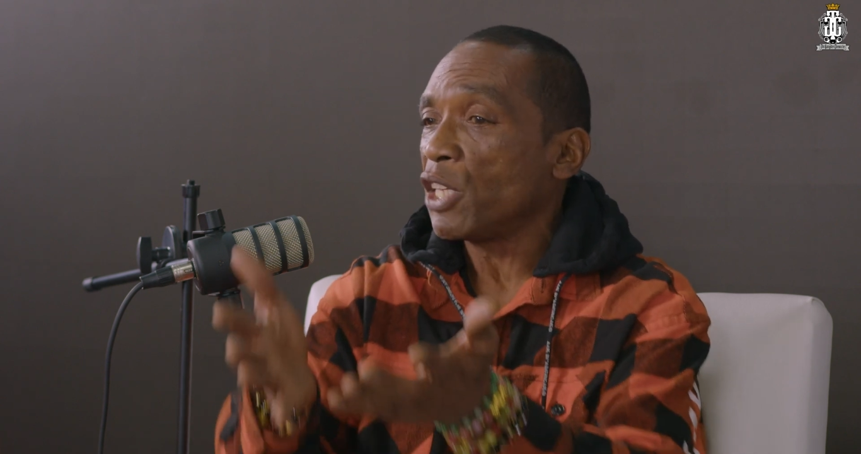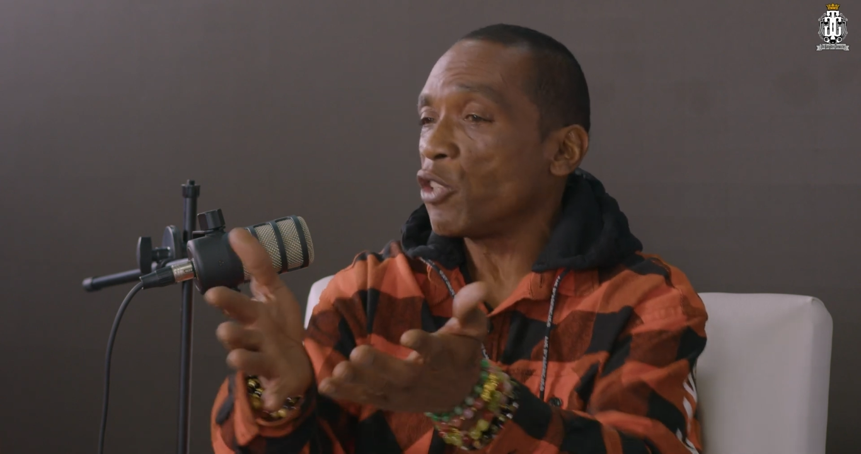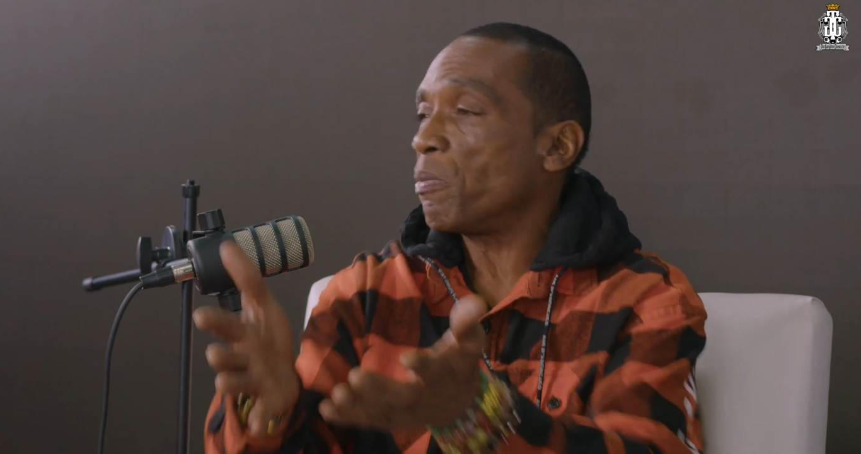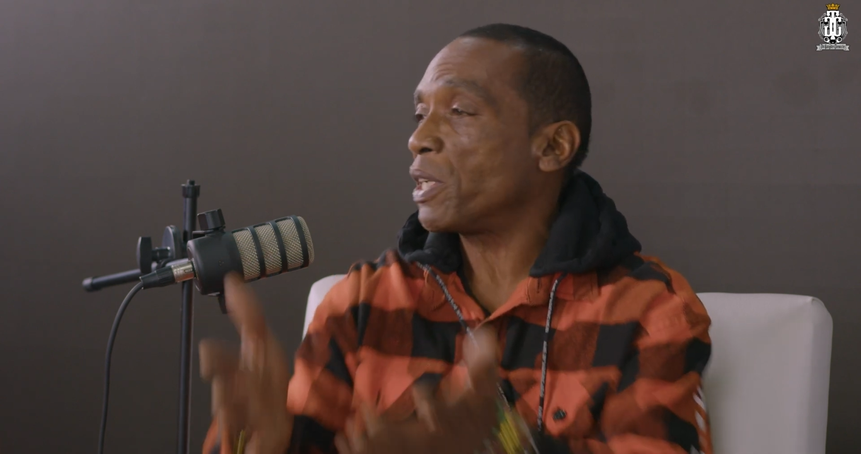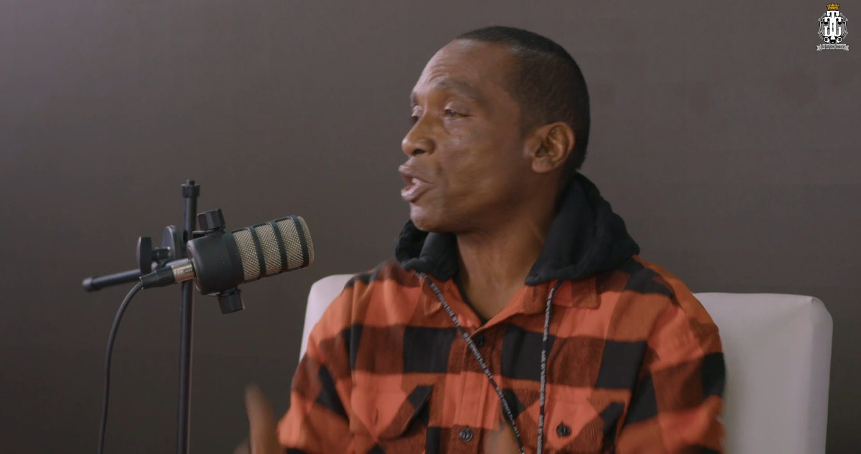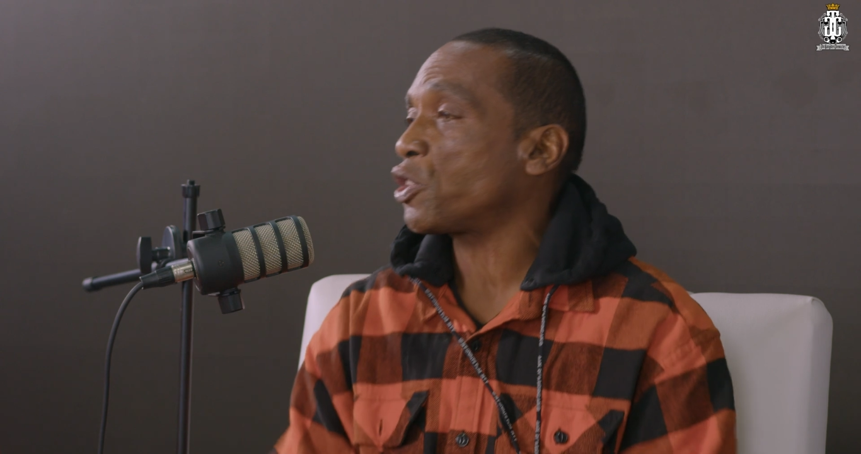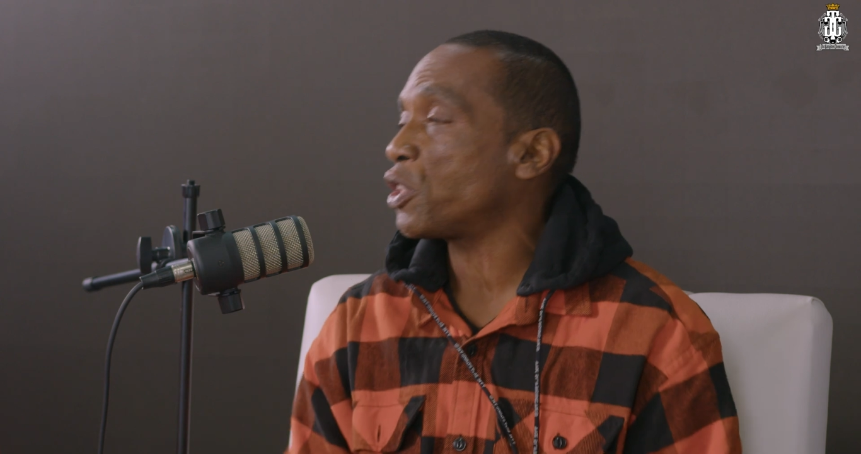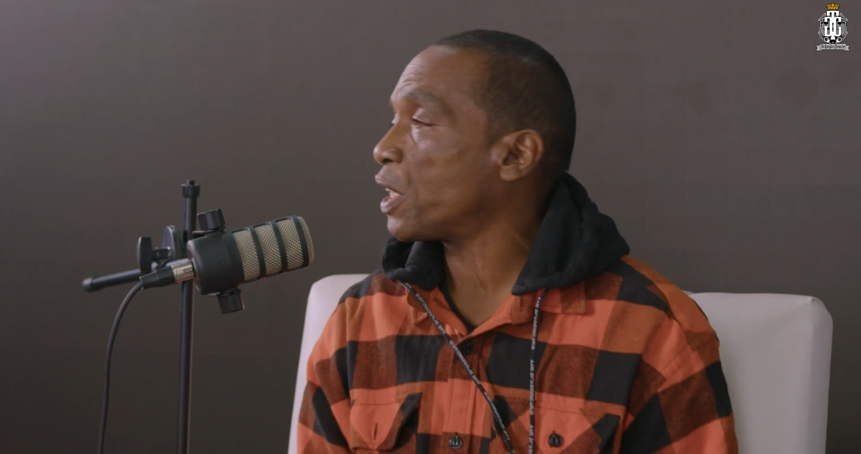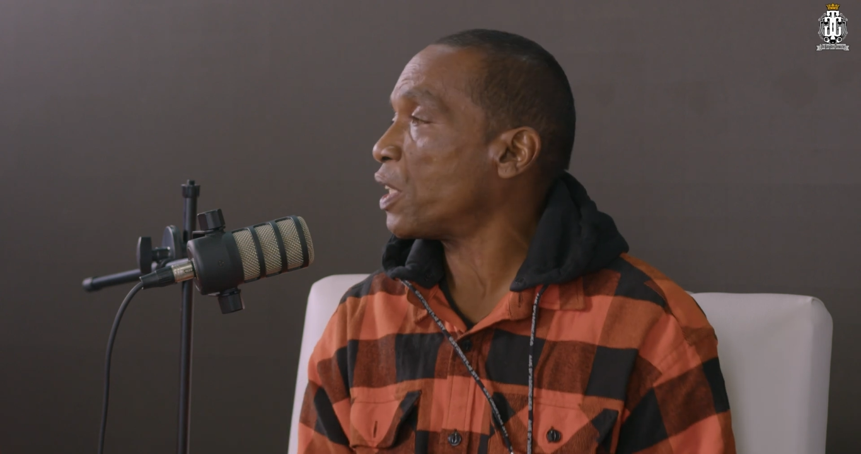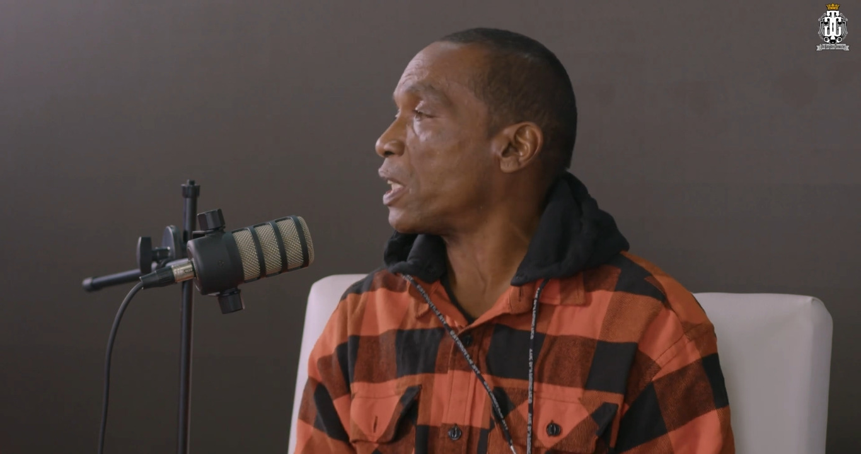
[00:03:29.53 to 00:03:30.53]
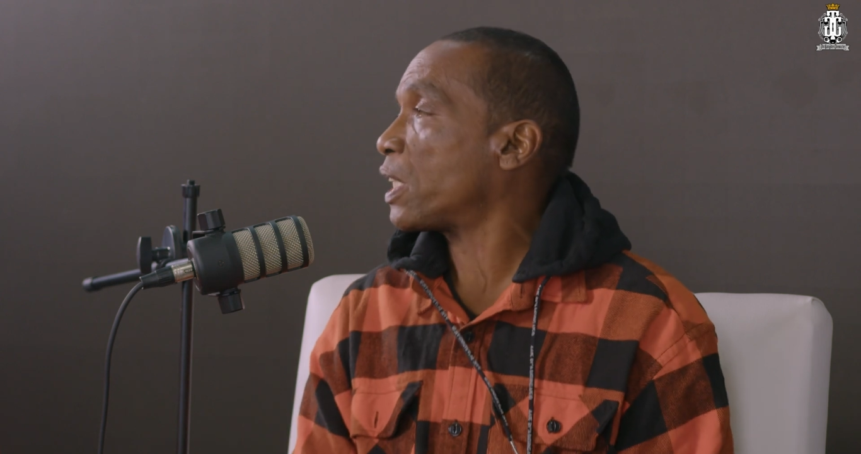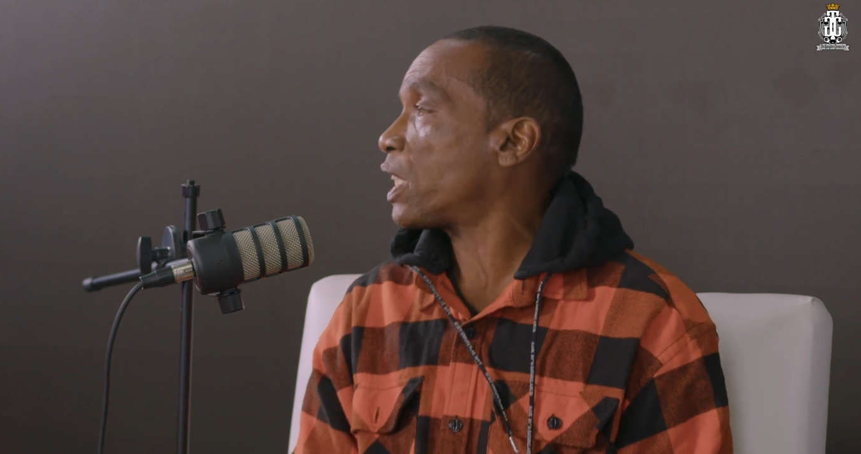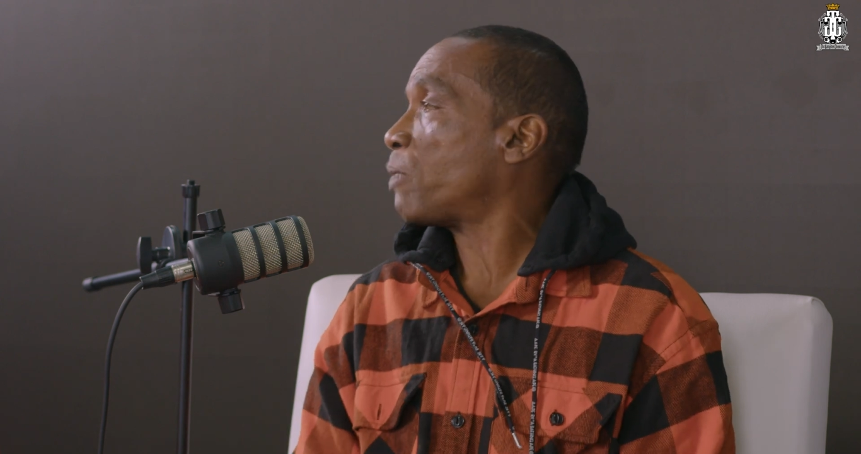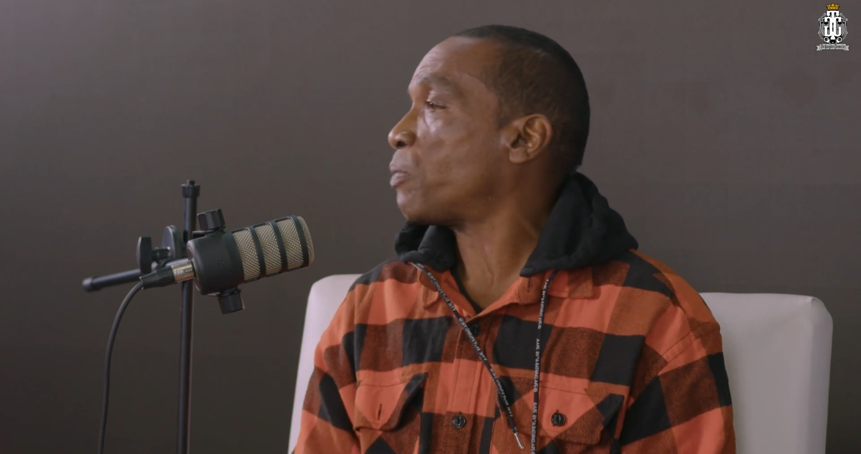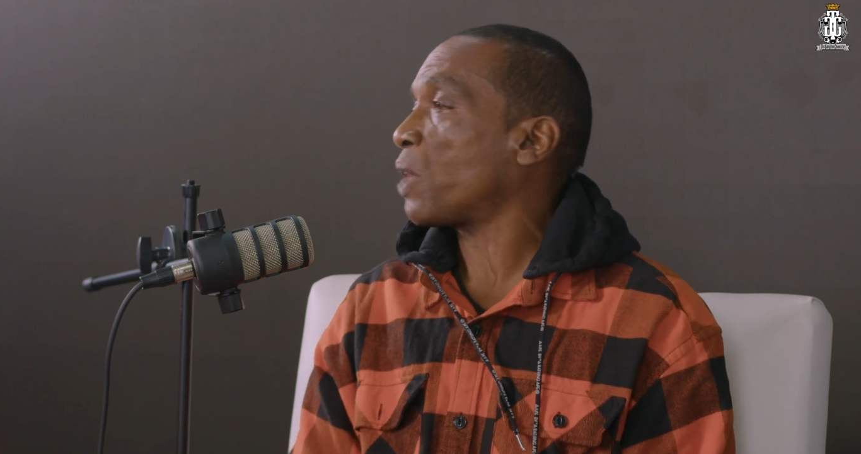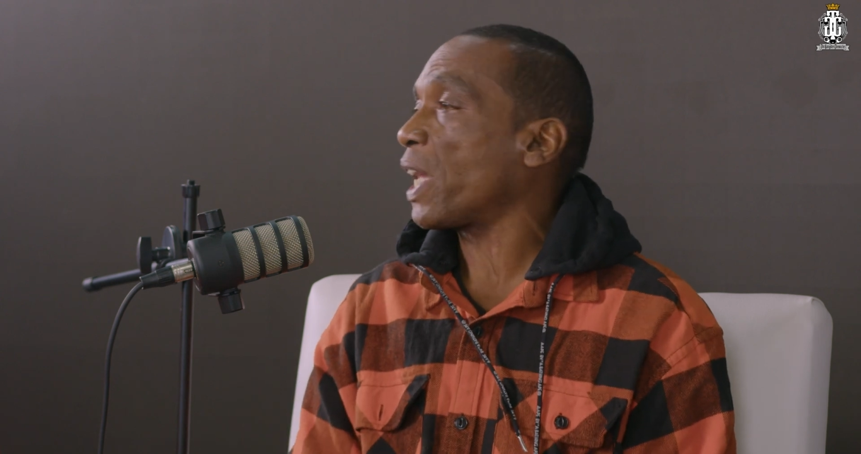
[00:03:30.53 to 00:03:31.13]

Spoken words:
your message to the hood and keep your